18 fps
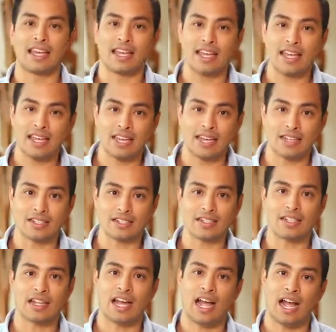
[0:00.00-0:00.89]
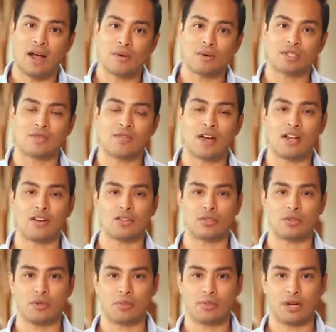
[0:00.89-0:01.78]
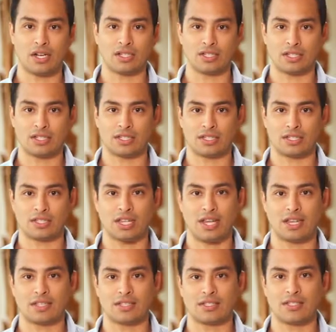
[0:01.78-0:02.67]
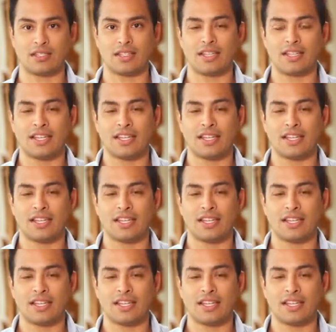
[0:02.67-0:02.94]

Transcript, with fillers: and how it's vital to a project's success.